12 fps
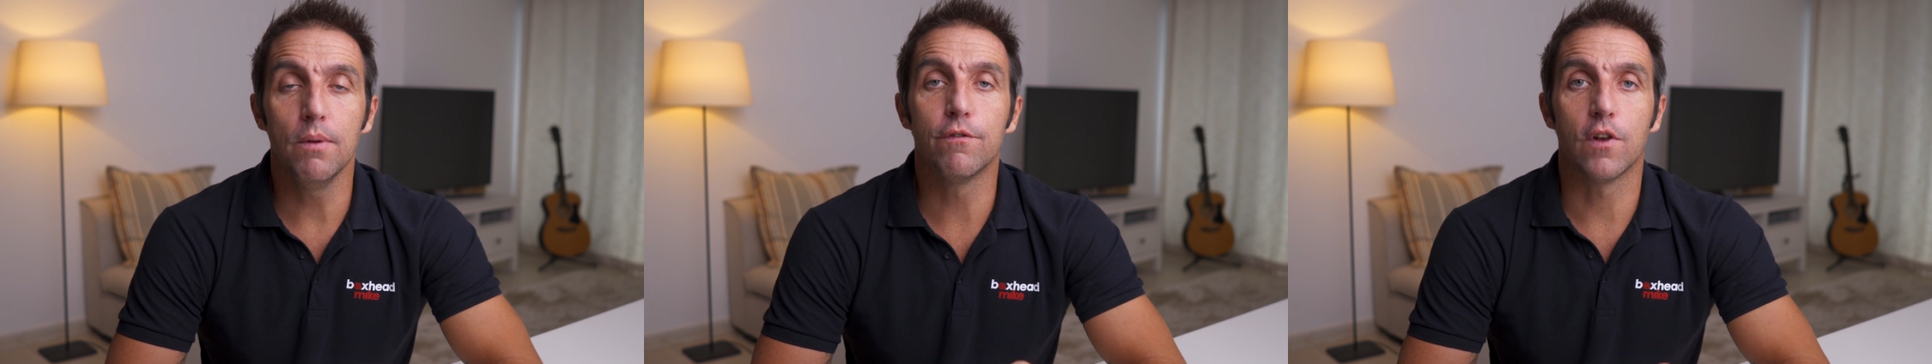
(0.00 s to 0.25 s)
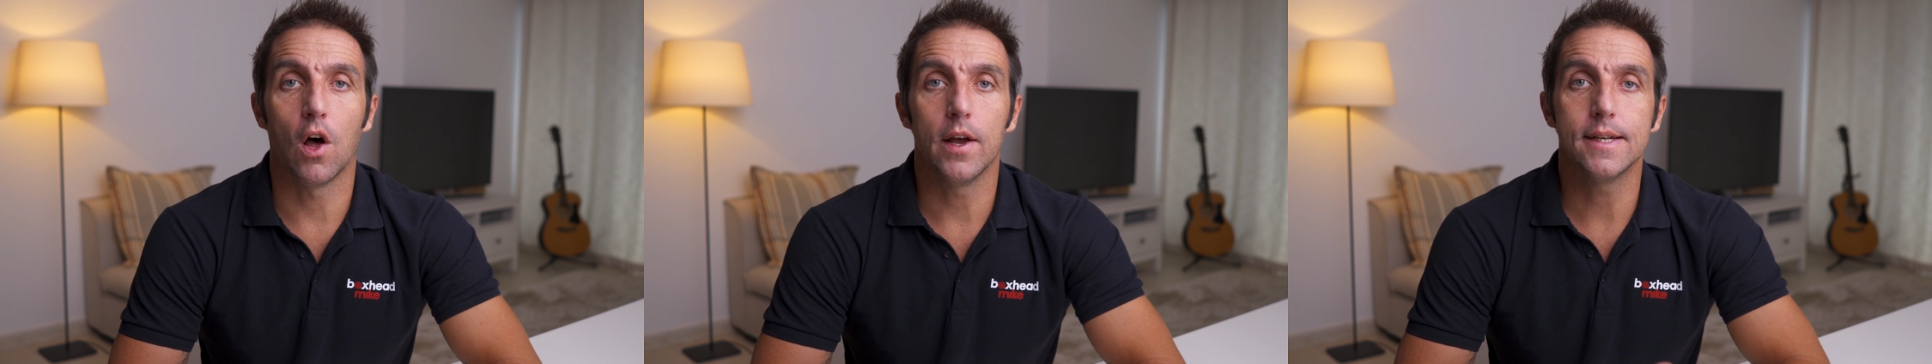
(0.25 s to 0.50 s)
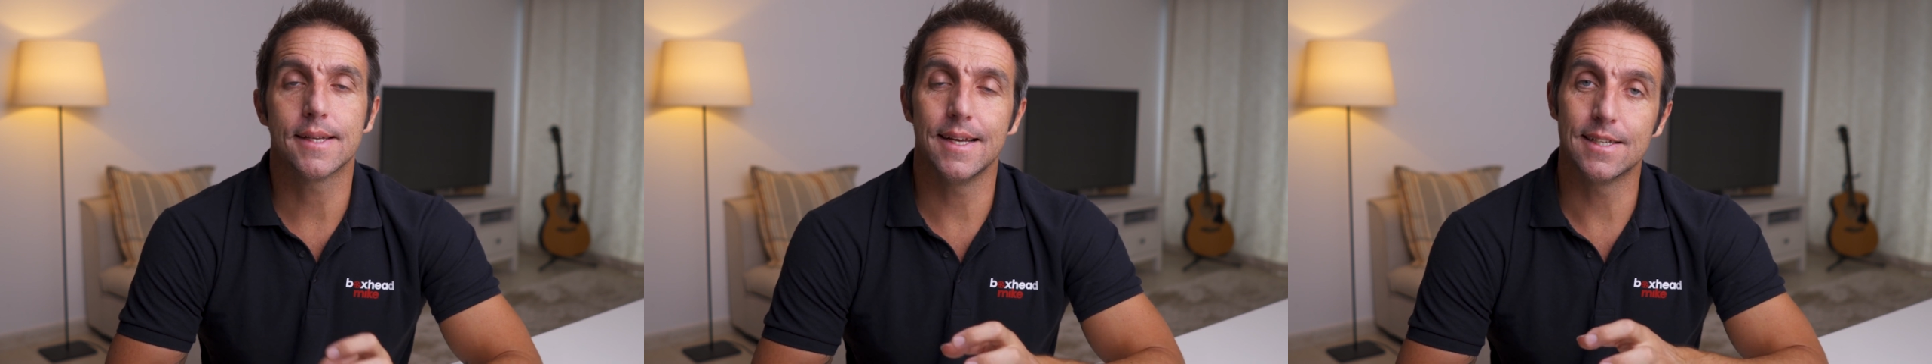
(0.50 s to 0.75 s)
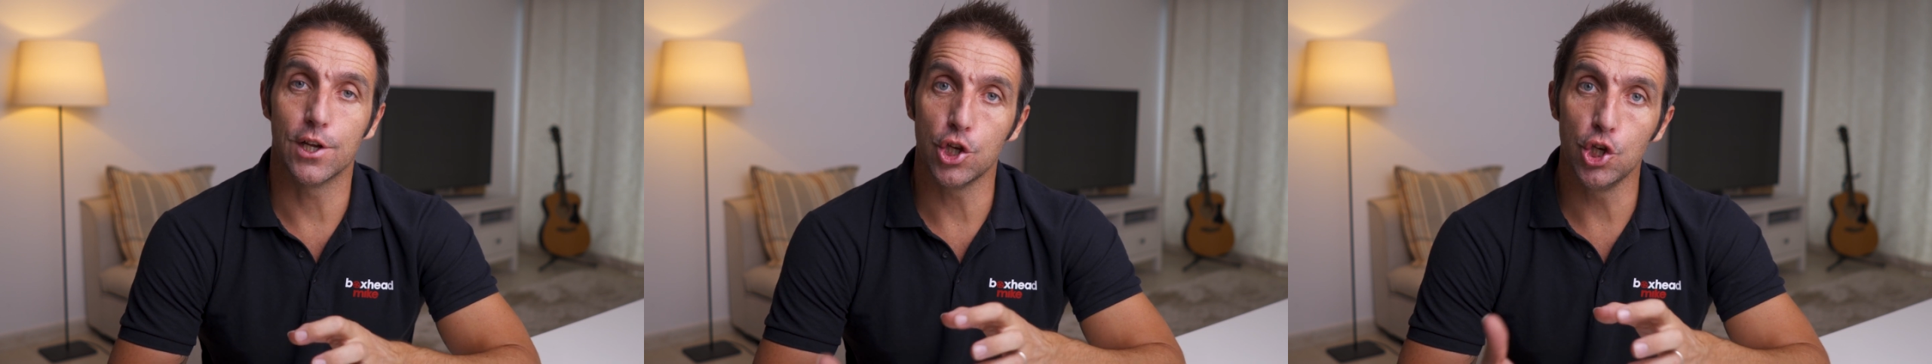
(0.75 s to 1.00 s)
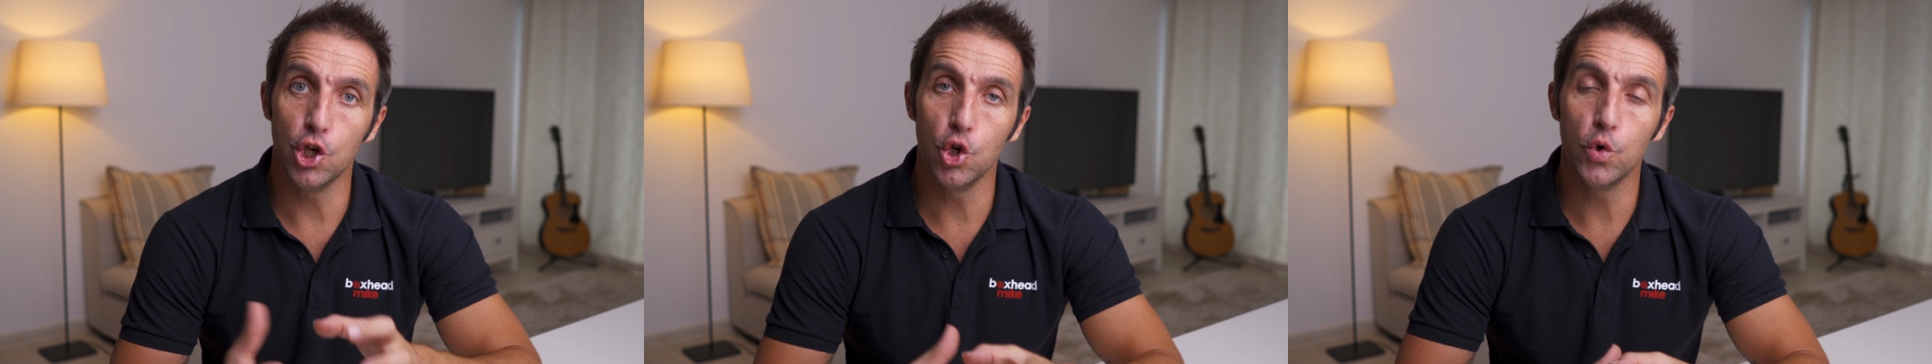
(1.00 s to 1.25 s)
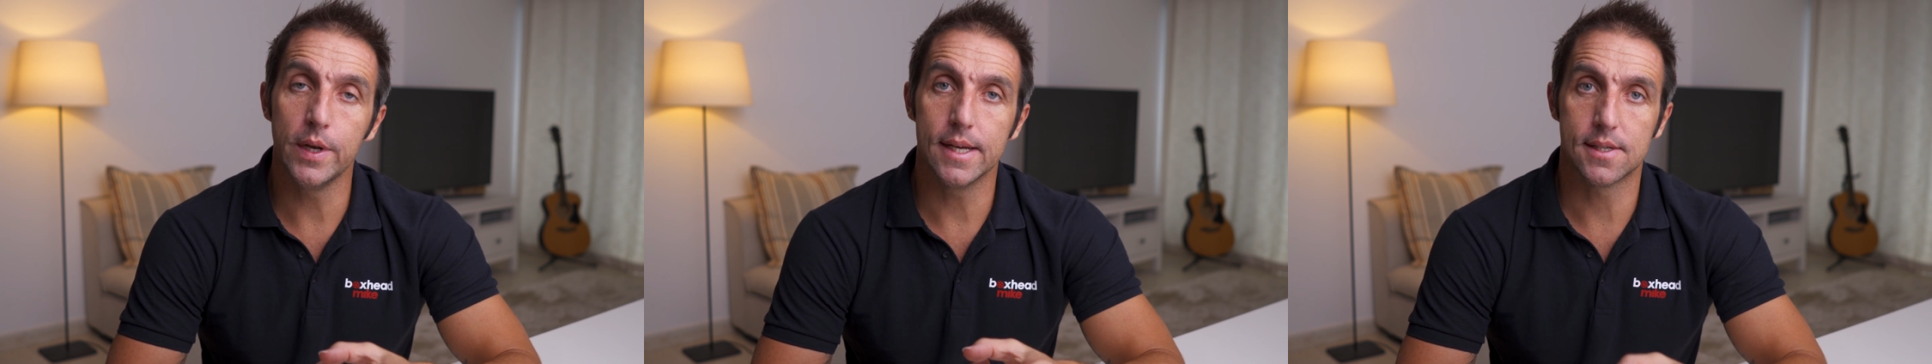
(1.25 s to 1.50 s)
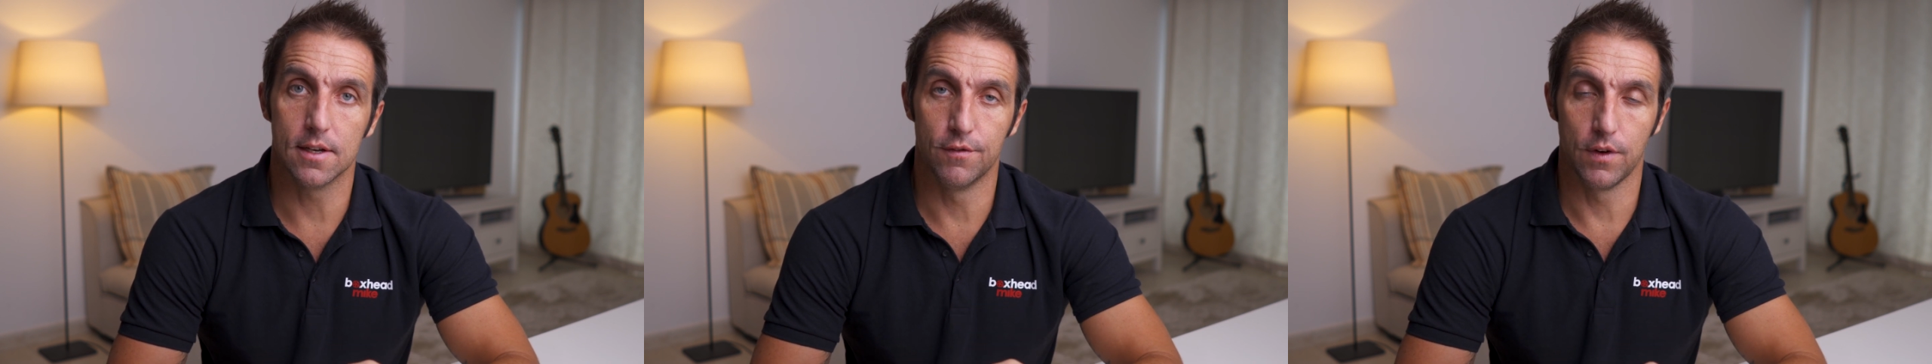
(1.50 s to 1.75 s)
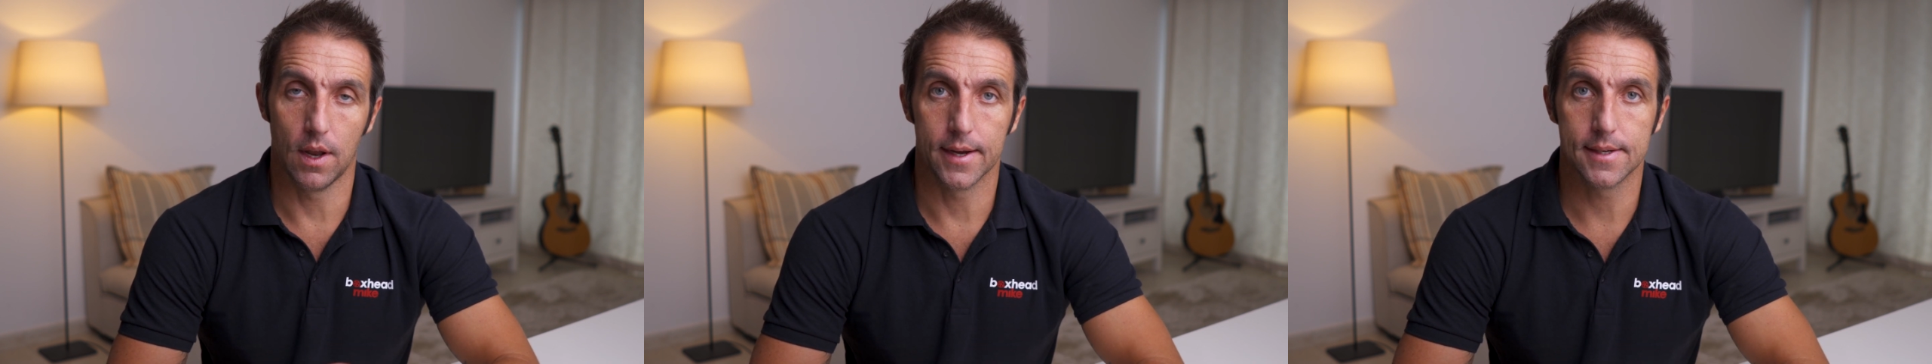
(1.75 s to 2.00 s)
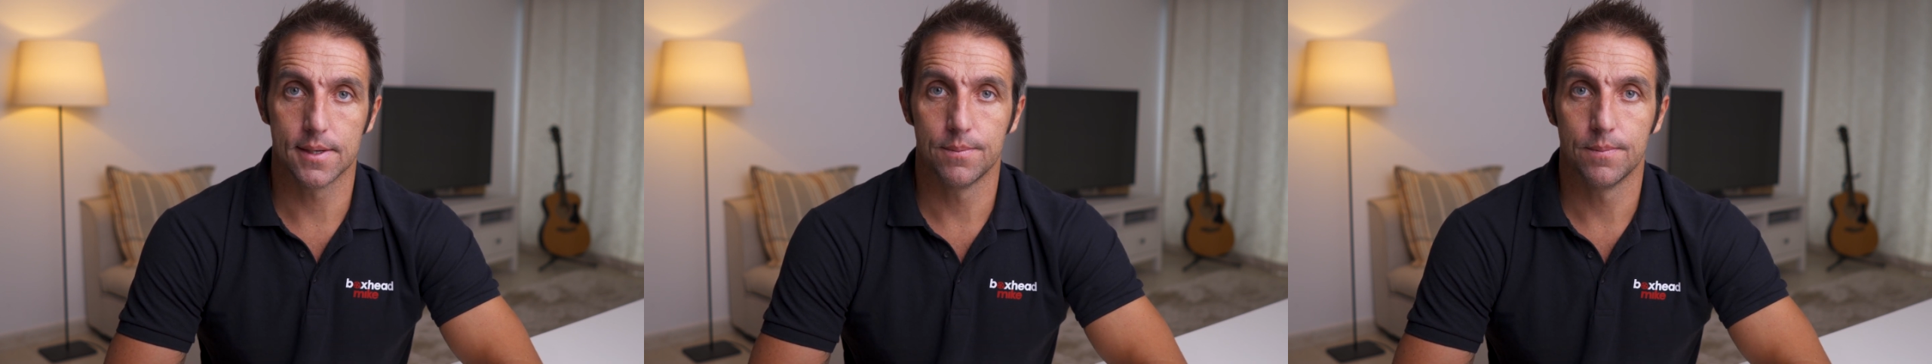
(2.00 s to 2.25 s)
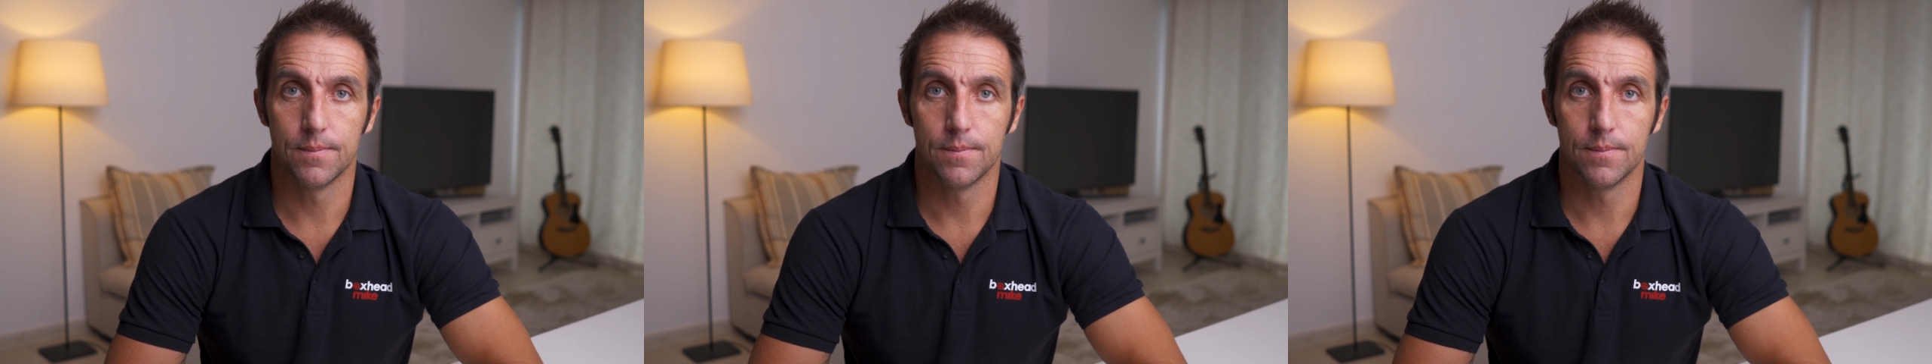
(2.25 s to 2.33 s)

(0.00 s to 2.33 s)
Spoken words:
of light is a unit of light.